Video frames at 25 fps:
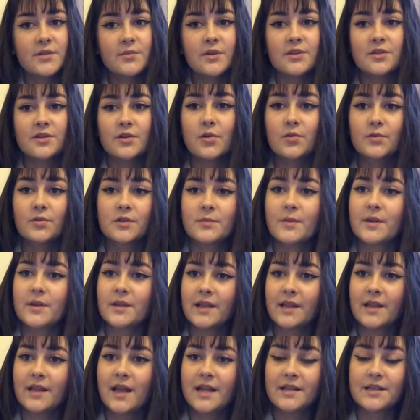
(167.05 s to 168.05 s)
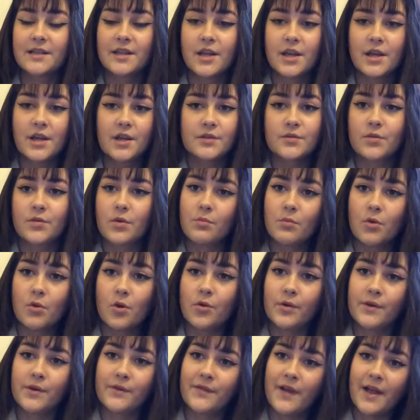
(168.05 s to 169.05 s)
which ultimately led to a
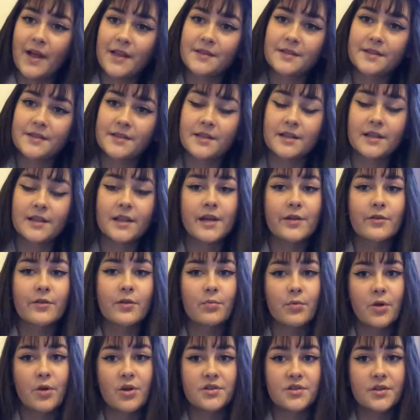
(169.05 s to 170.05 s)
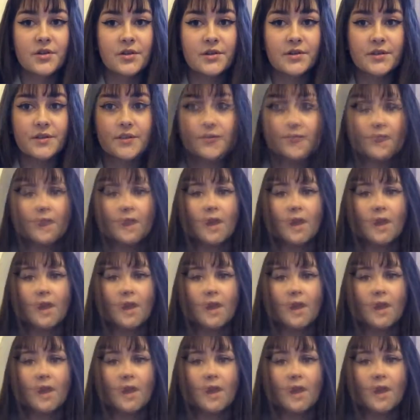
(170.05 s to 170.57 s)
more advanced, clearer product.